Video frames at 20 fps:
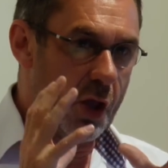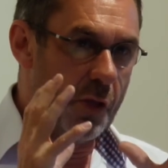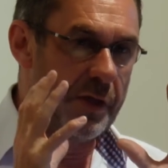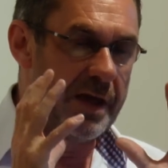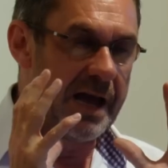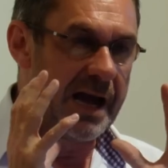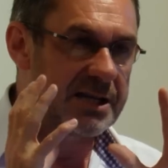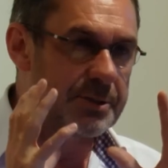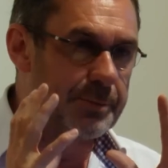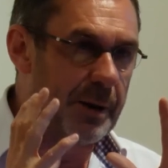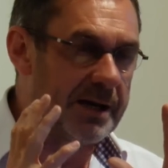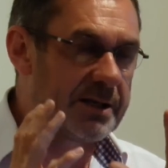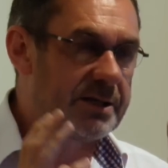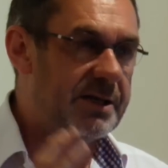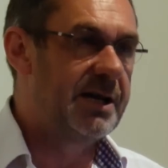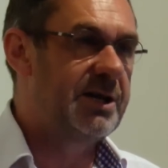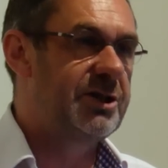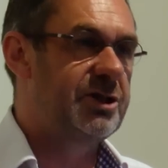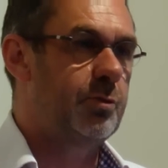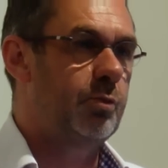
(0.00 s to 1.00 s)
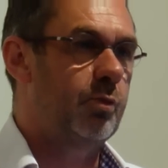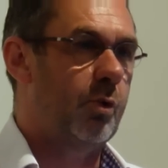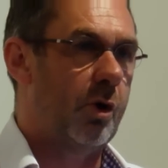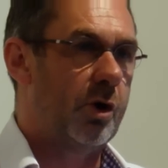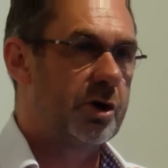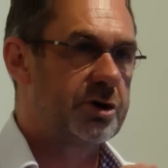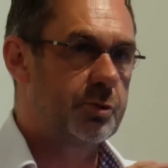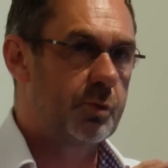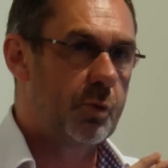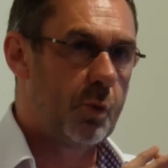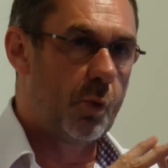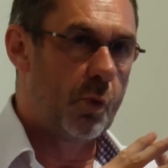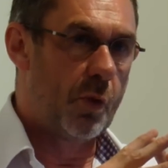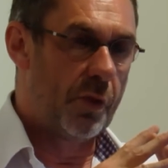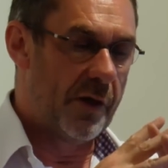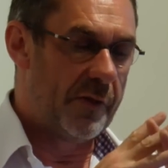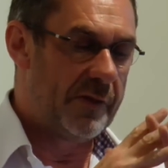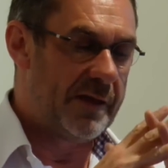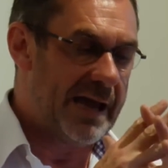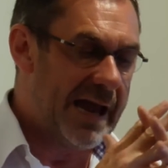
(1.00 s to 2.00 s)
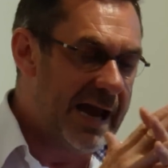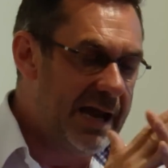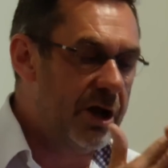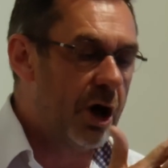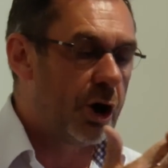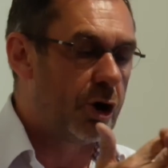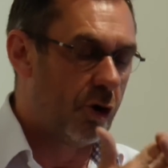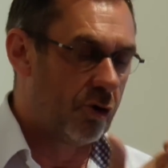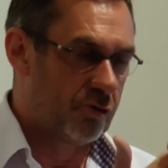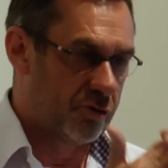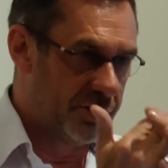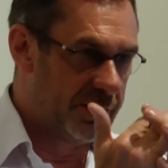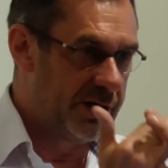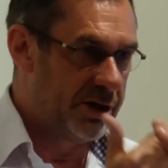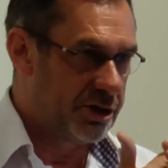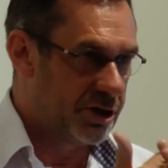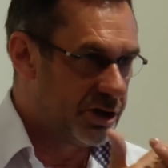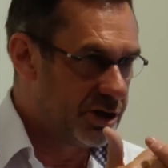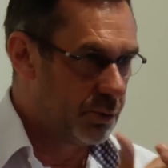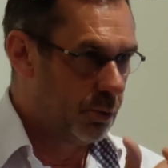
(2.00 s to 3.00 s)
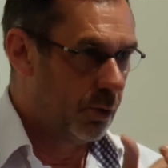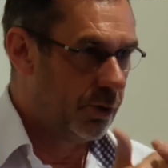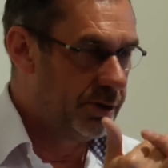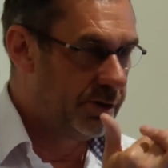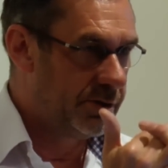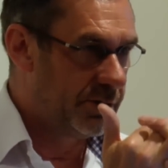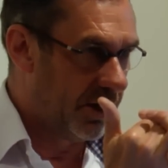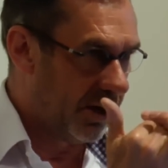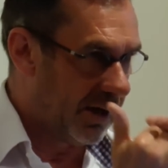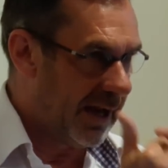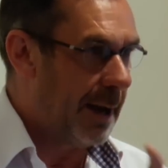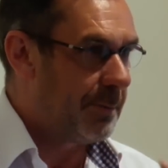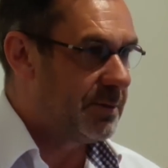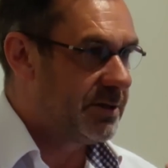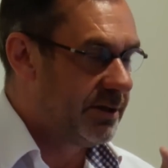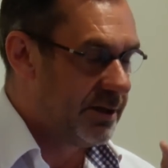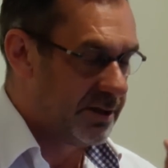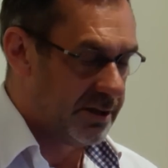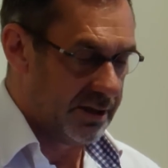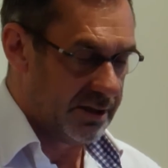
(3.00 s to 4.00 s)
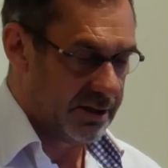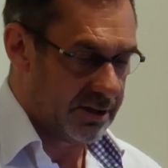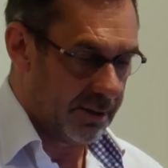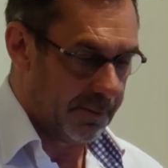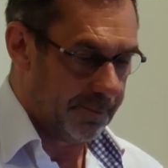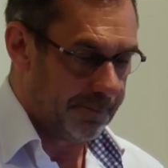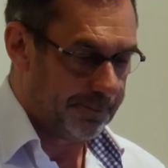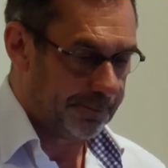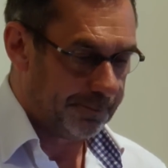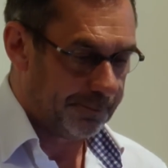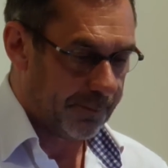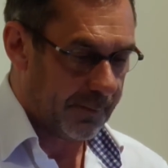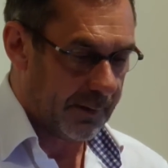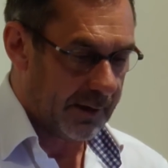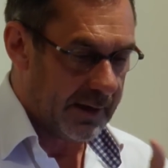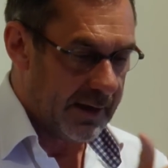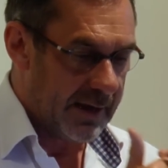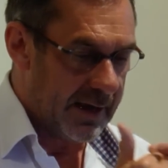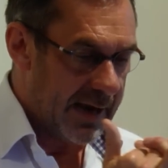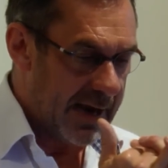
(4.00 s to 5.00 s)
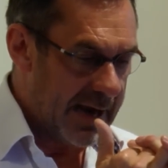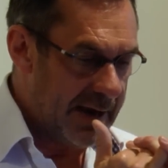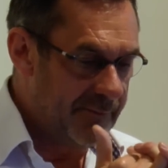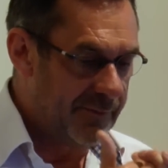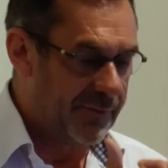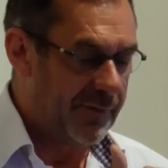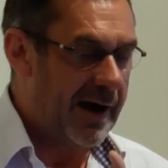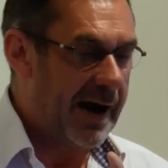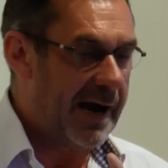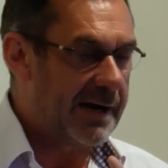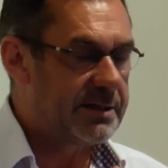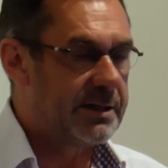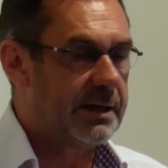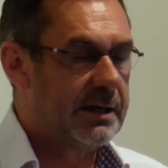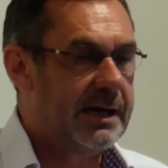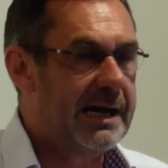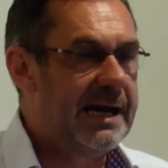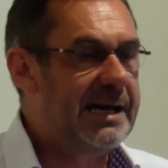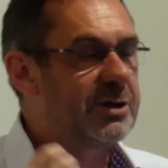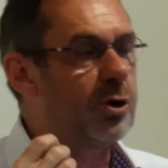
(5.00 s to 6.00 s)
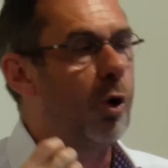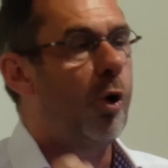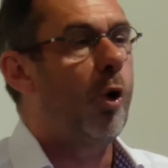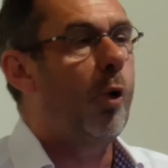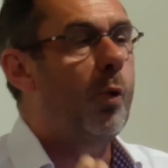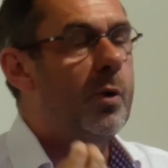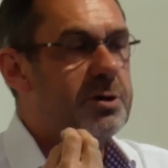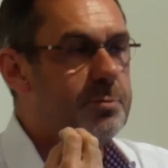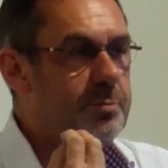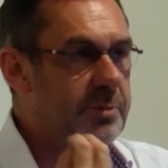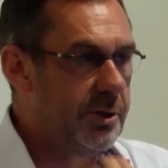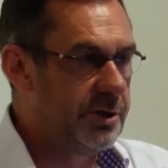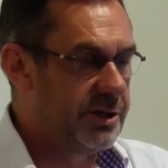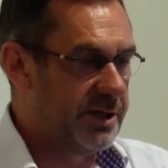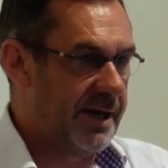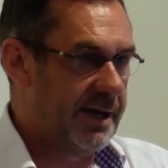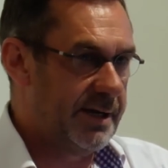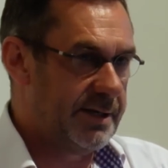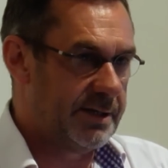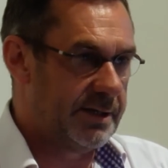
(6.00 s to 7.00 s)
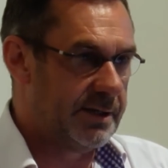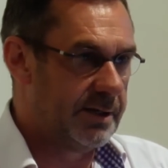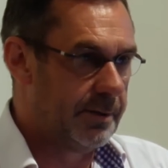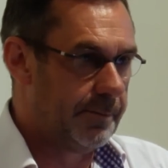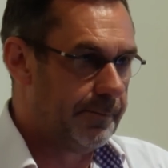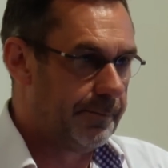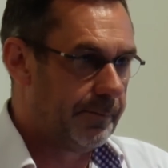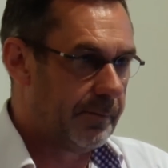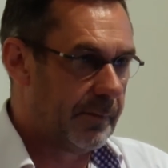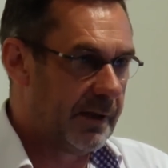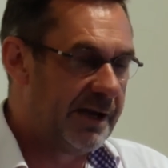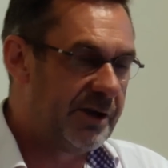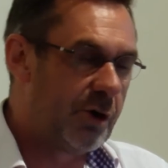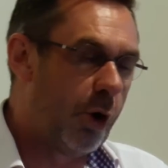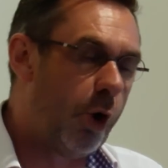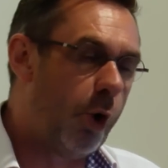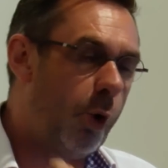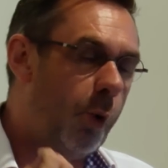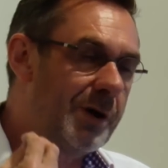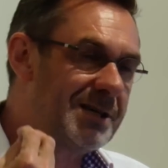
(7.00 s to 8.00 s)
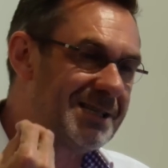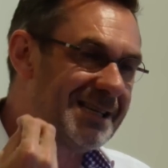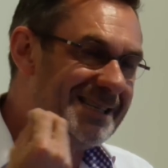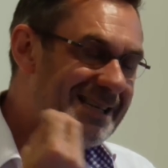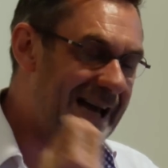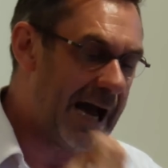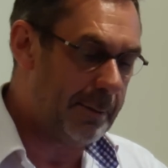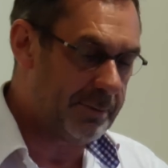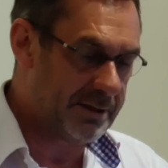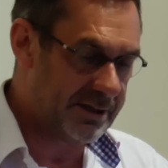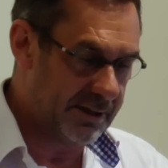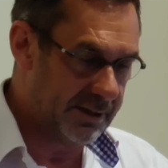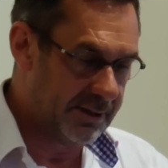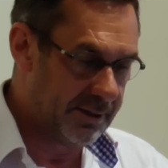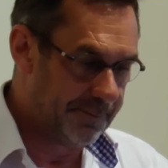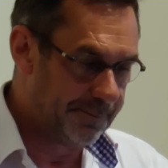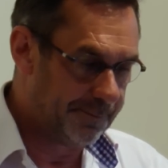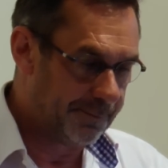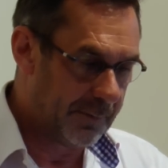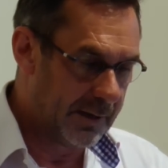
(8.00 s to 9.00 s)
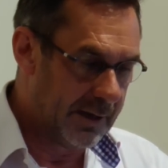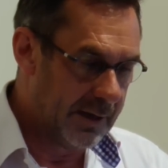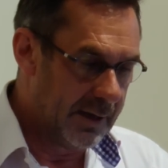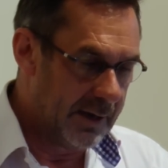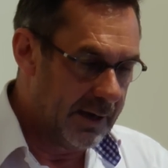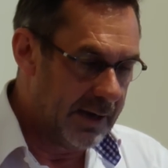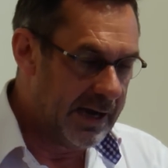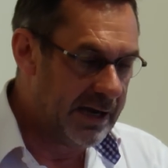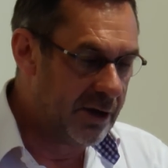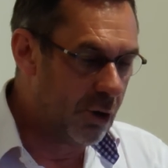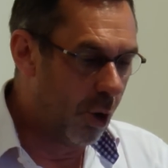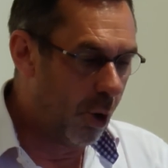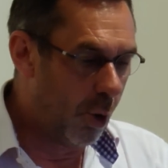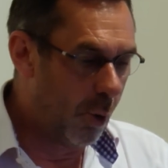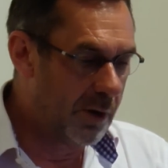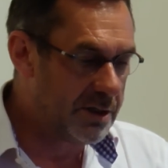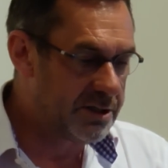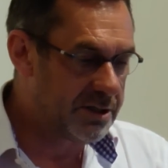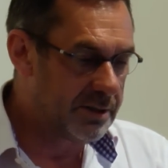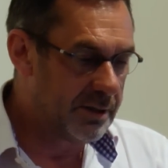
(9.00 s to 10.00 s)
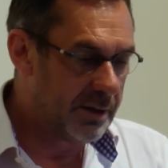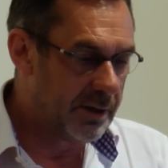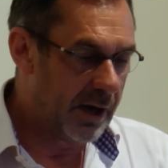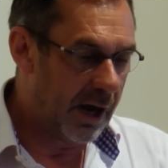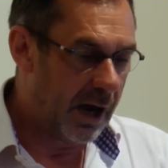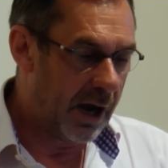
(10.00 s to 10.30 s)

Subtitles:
the expectation was that the inner contradictions would collapse the system. In fact, it always mutated, it always adapted, it always